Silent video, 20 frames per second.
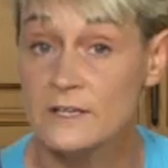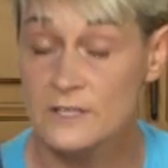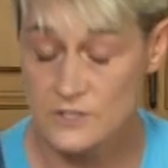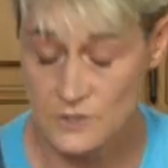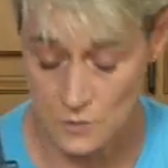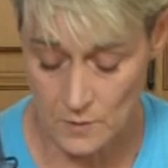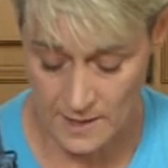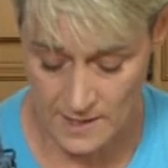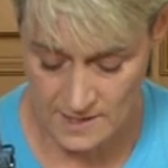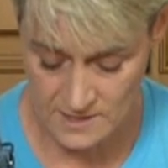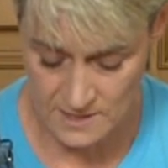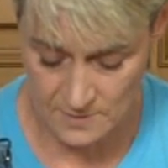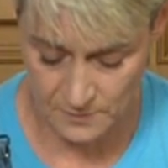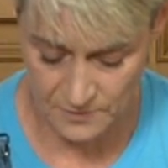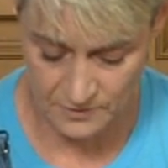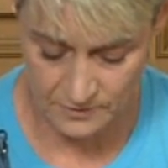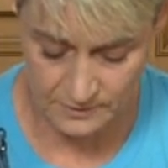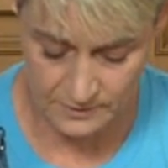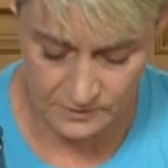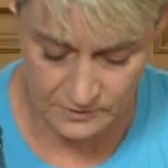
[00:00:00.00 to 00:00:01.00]
So I end up
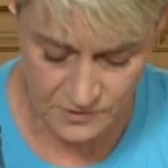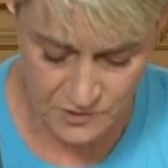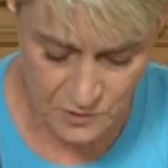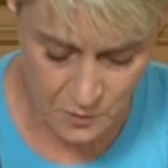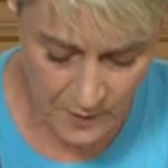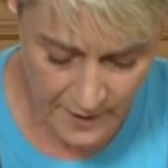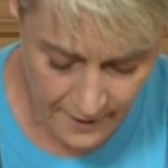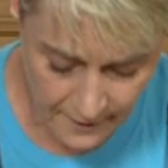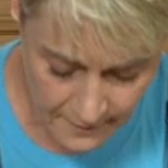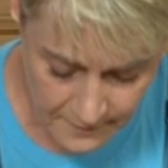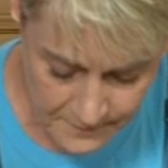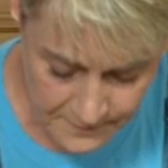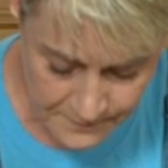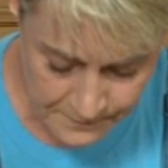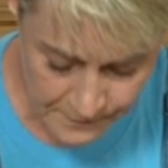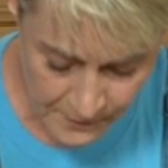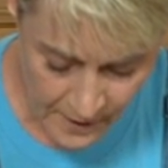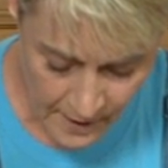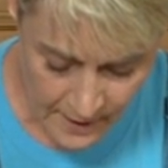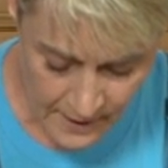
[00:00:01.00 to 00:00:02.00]
with a little square.
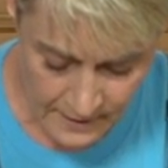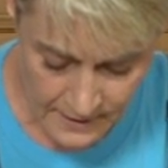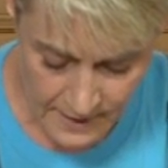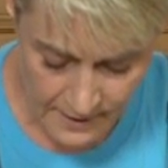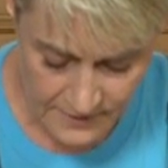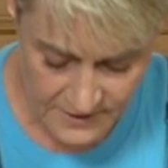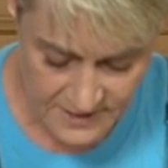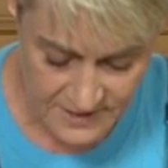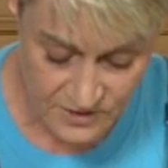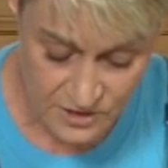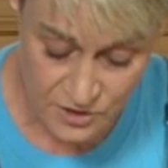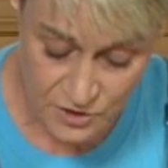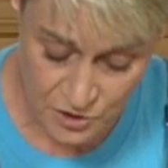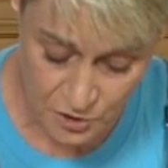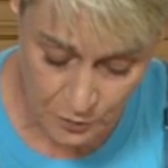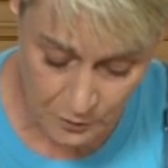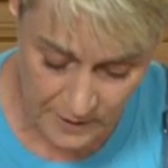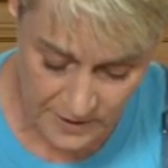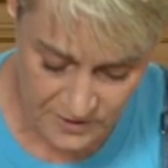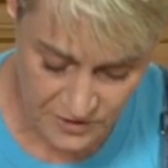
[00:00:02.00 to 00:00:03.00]
Now this is a
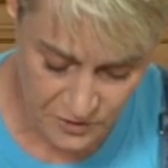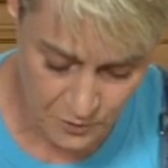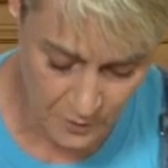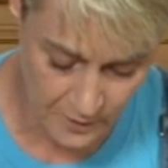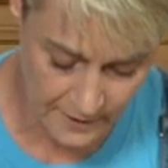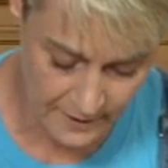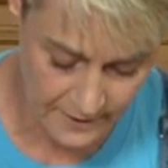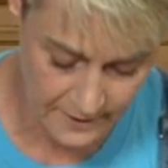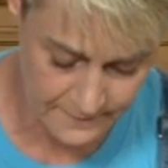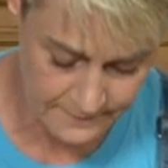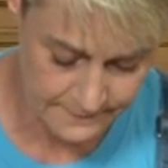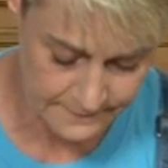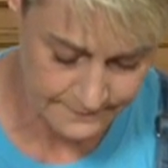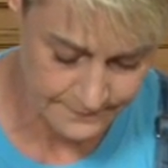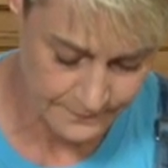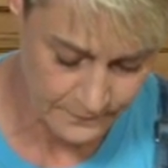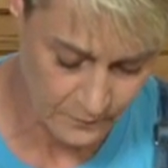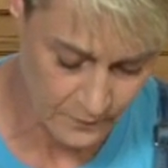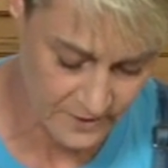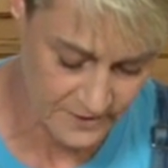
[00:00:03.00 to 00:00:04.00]
two inch square,
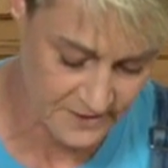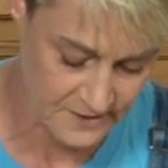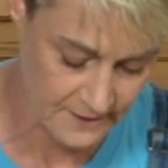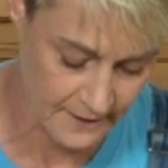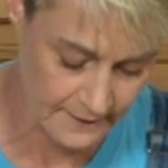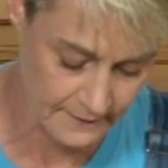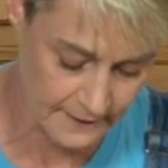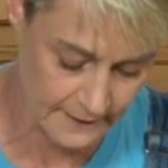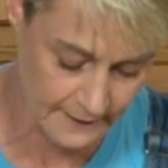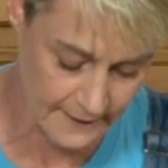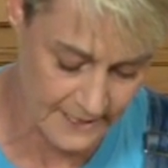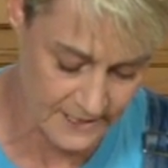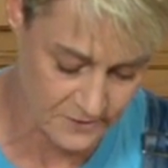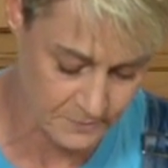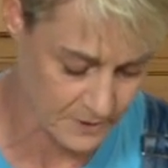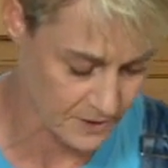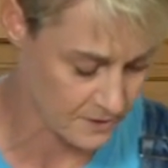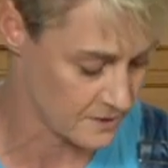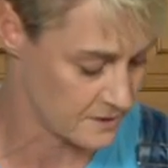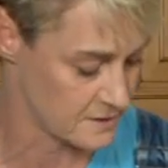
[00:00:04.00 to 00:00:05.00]
well, slightly less
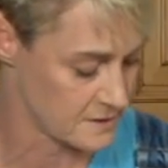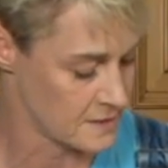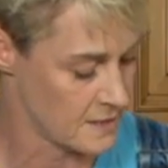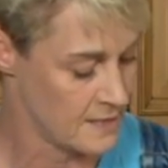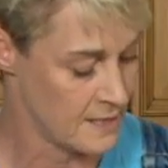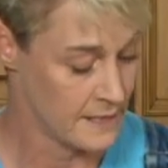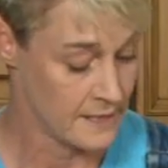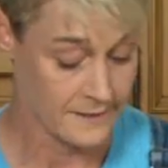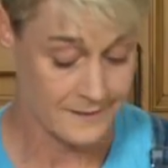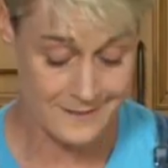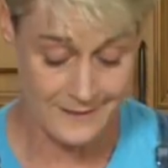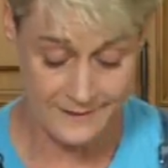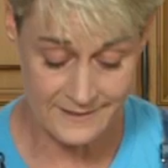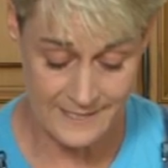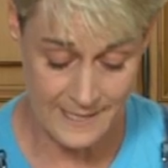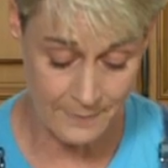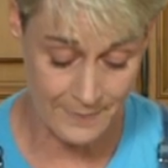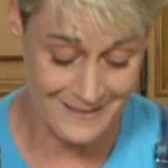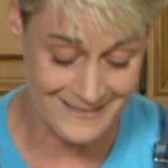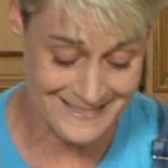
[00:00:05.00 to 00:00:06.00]
because duct
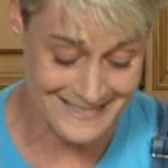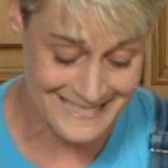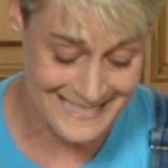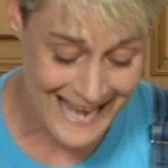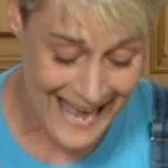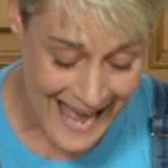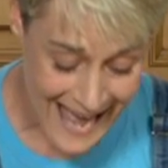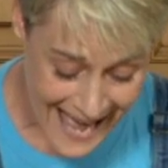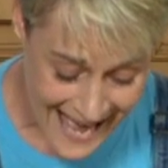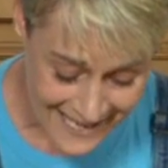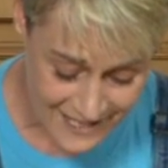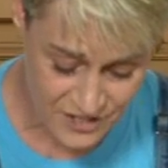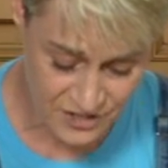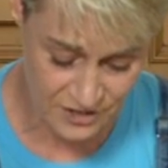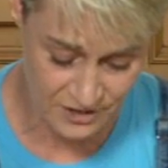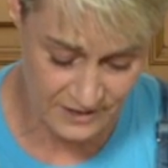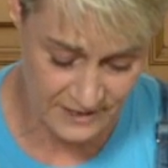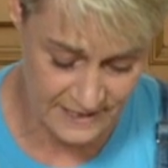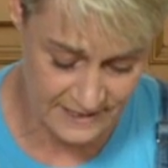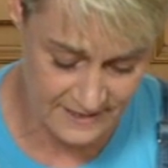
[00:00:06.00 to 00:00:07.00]
tape isn't
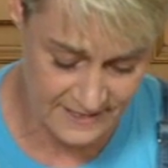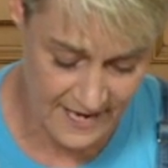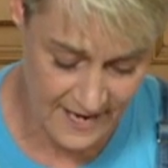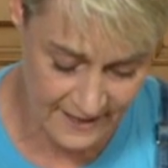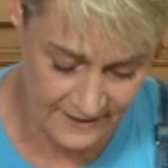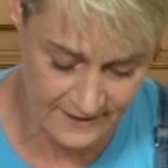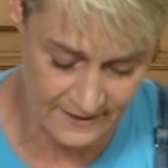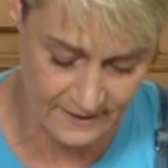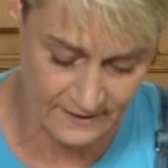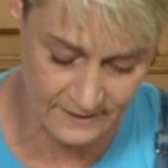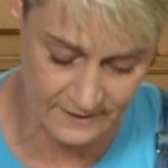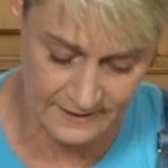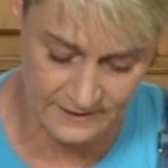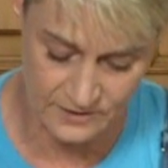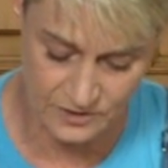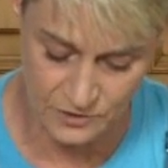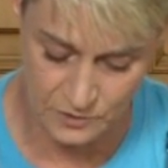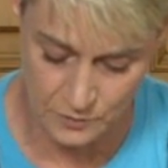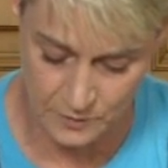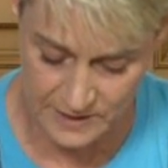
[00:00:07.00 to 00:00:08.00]
actually technically
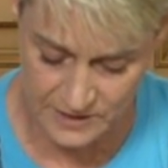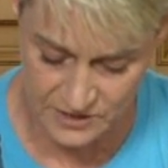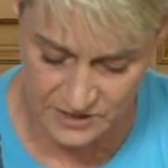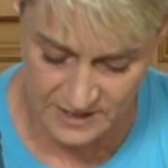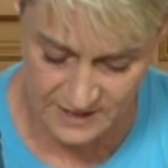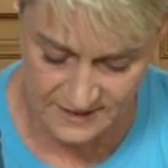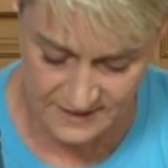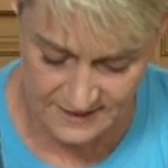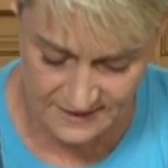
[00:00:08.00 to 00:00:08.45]
two inches.